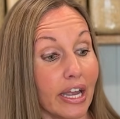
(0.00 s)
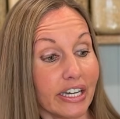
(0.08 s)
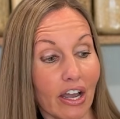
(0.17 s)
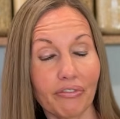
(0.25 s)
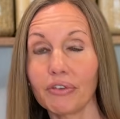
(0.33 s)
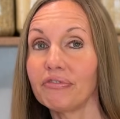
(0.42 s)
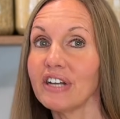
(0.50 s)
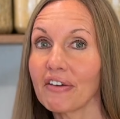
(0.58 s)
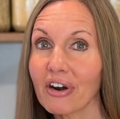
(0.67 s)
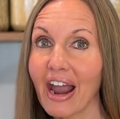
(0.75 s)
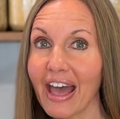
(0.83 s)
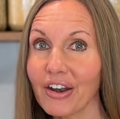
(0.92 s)
Now, if you've
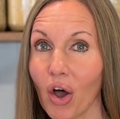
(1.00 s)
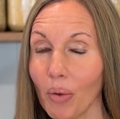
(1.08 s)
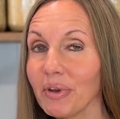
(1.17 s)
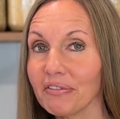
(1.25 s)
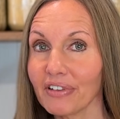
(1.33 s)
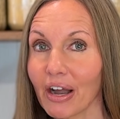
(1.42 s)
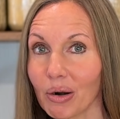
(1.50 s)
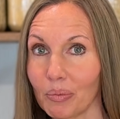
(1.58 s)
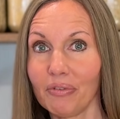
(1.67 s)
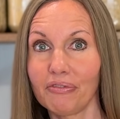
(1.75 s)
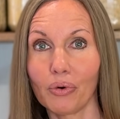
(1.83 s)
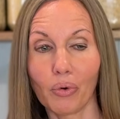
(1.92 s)
never had almond flour
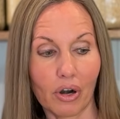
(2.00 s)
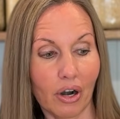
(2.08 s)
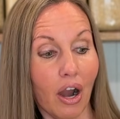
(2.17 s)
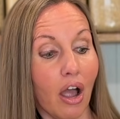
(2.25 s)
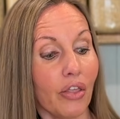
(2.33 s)
before,